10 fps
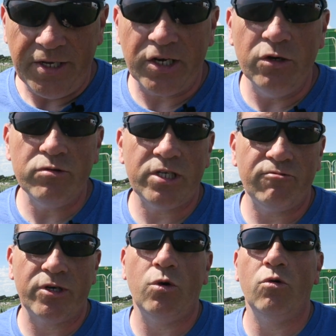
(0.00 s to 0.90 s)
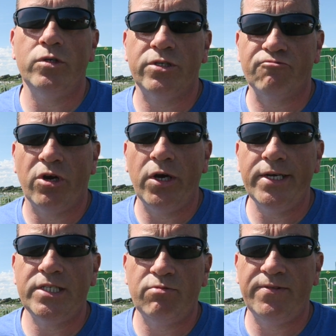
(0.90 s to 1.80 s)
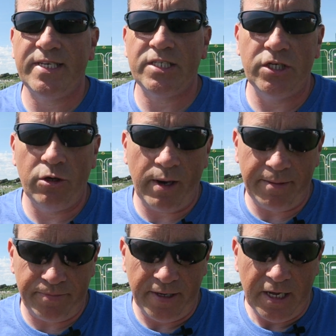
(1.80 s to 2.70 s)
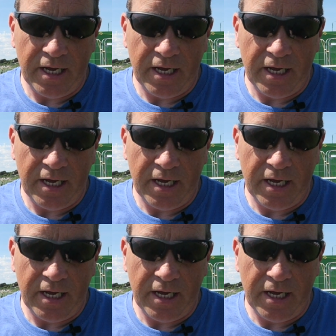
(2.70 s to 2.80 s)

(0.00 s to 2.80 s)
You can also record your rides with this new app,